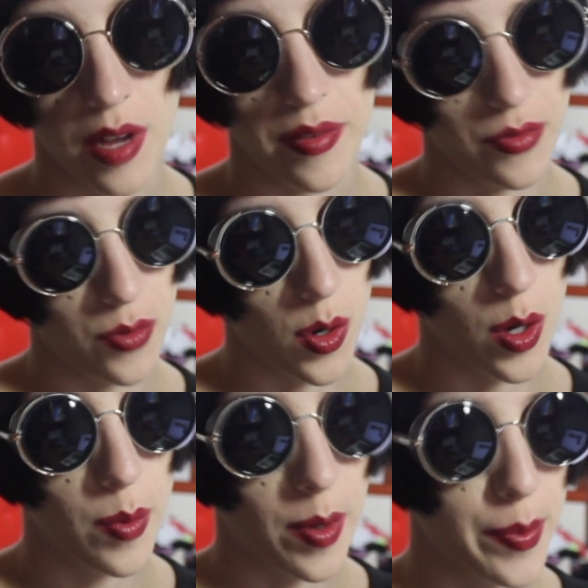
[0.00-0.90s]
um,
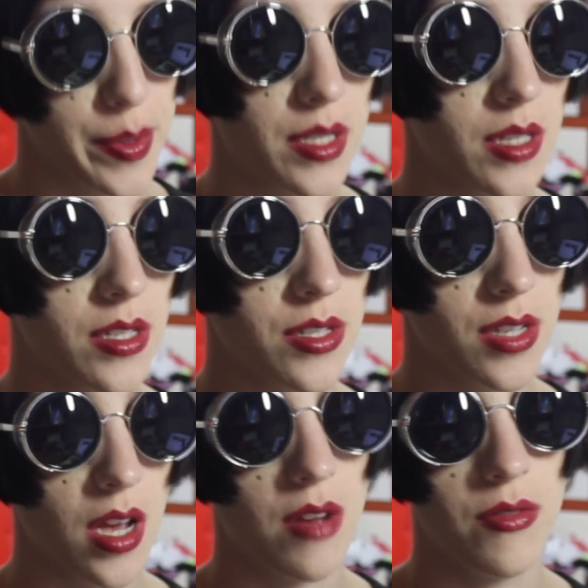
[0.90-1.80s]
for purposes
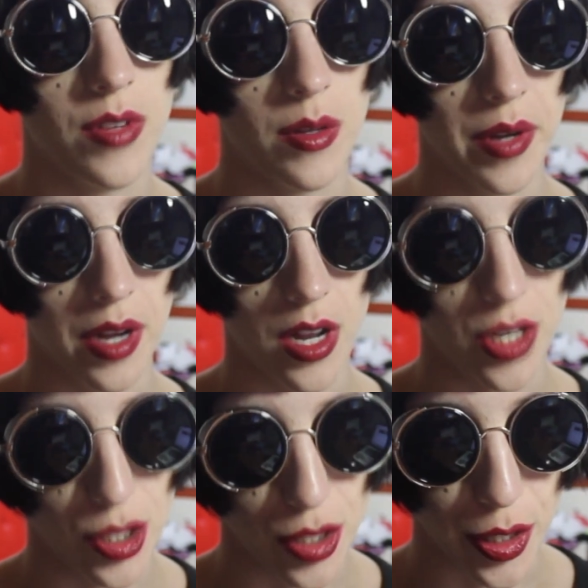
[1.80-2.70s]
of viewing
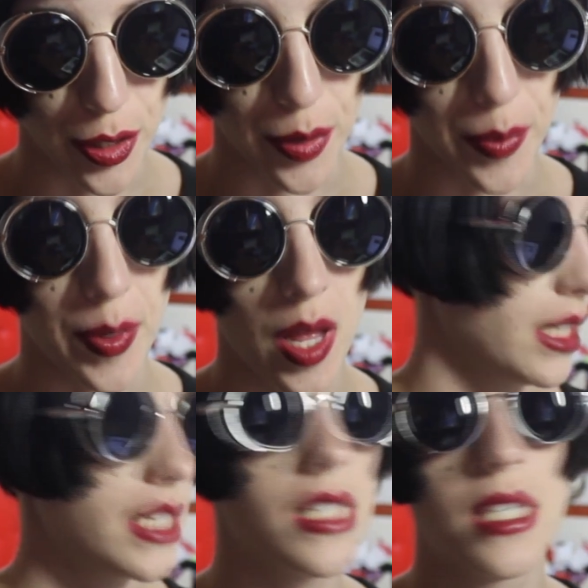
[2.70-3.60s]
on YouTube,
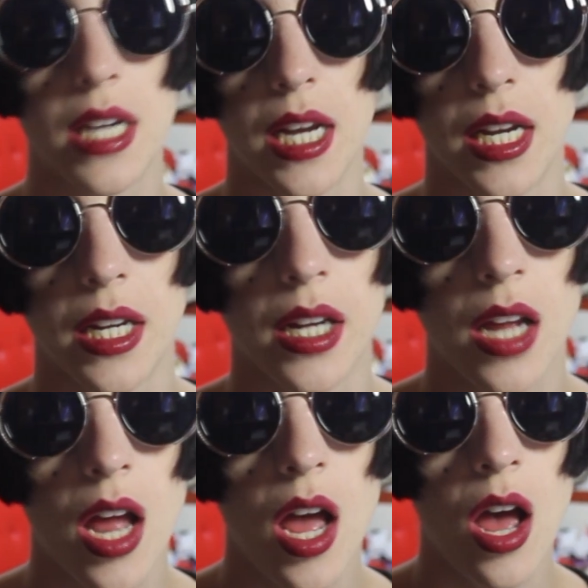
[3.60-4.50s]
listing
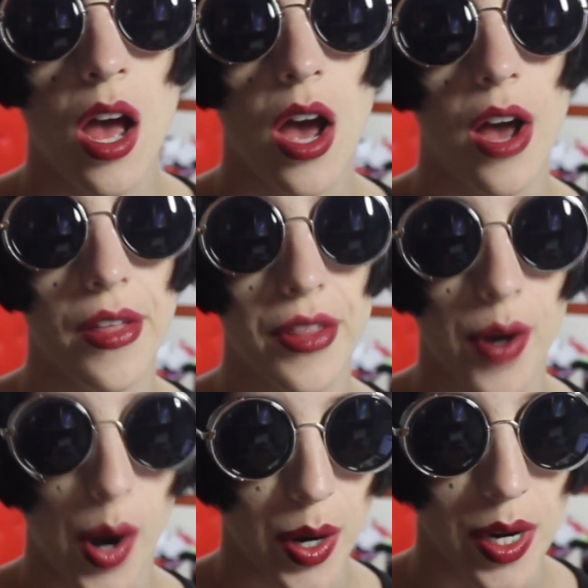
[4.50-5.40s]

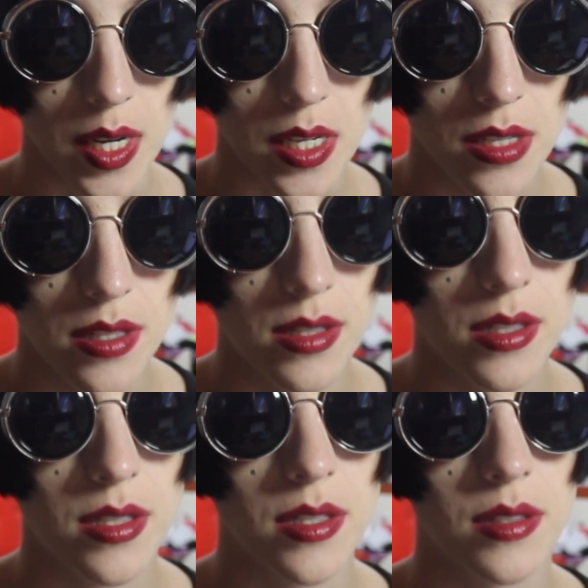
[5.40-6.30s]
other
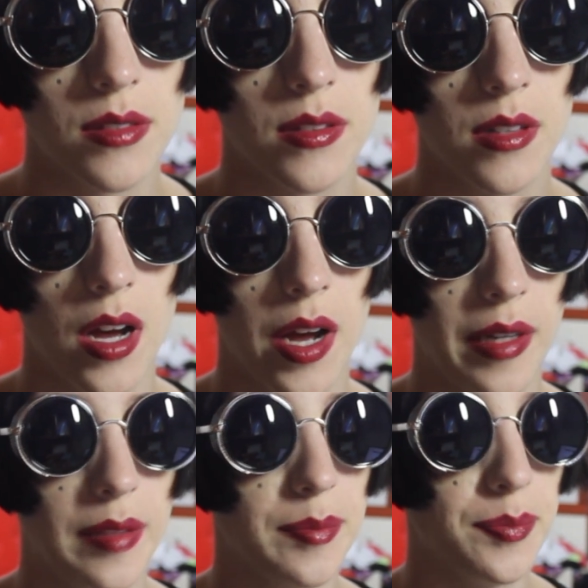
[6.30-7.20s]
artists.
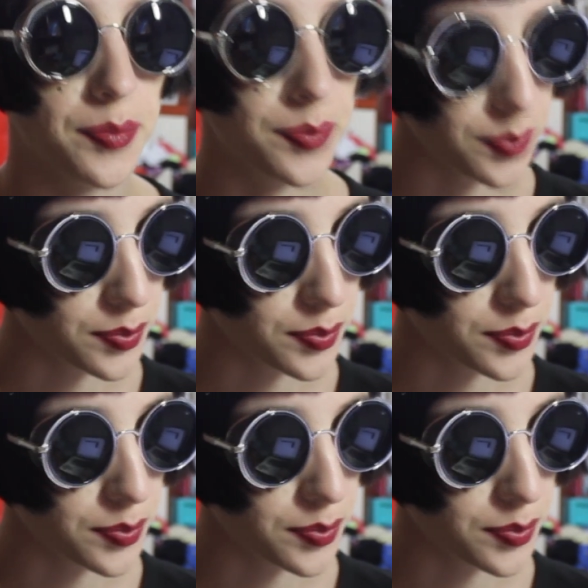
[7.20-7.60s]
Um,